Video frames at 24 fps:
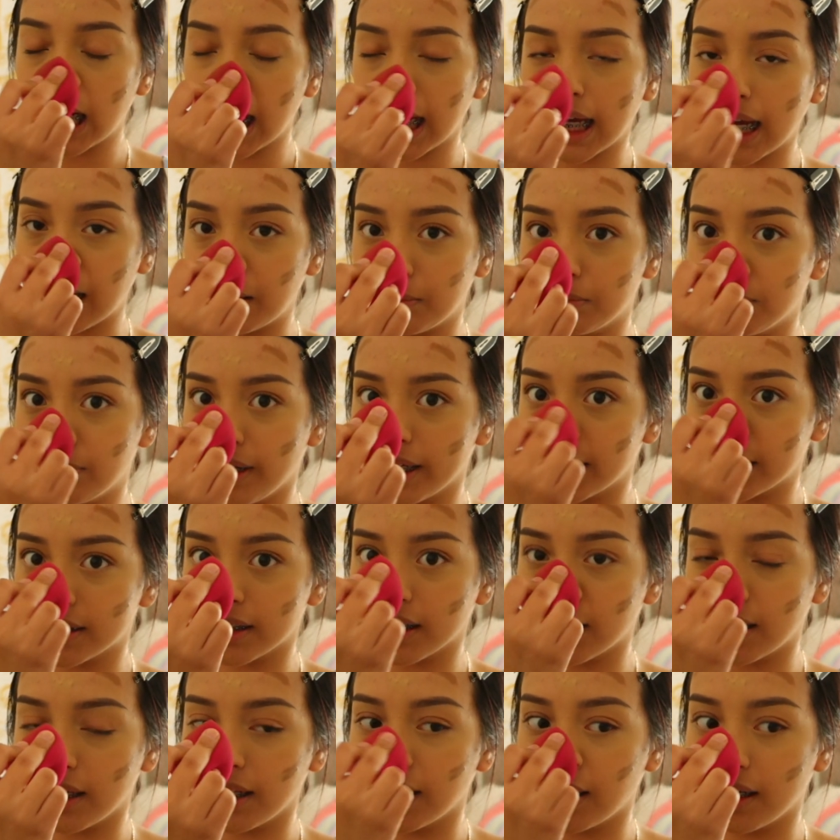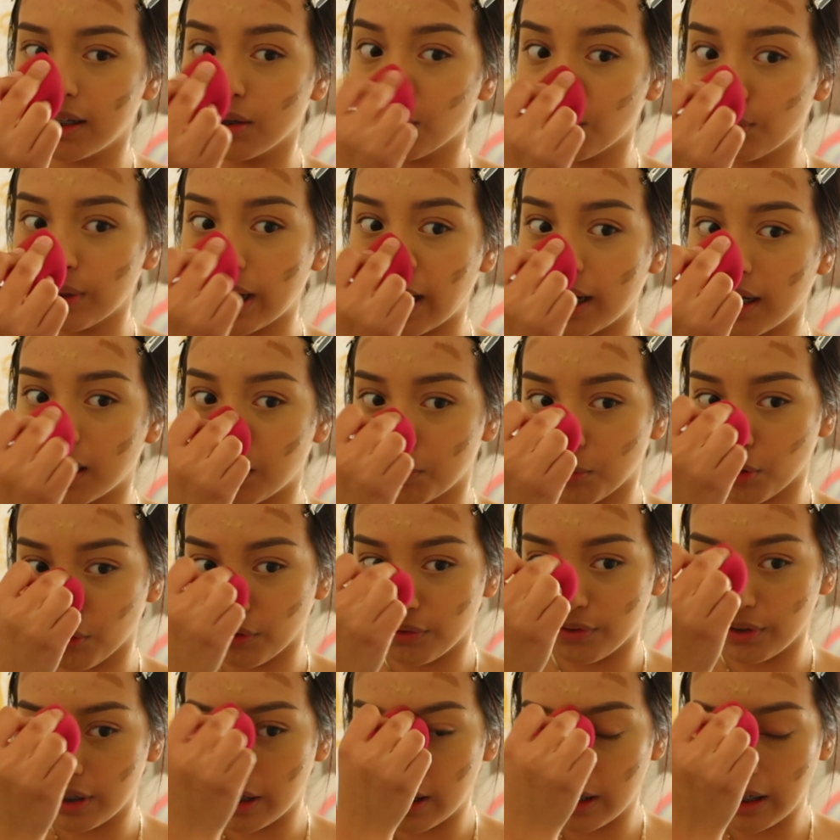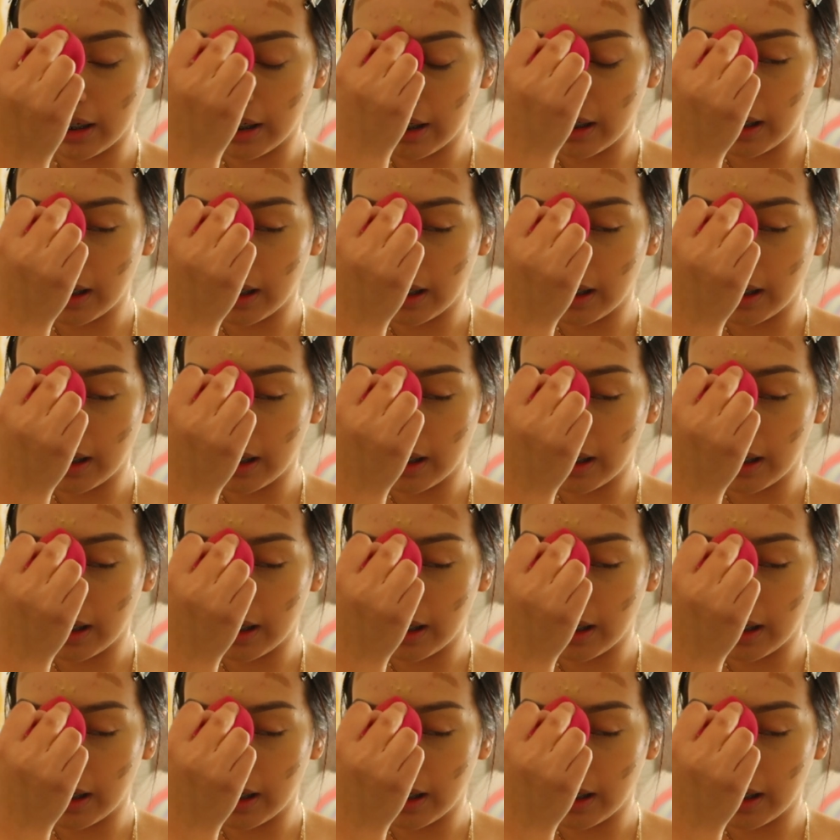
Like, I basically ran him over.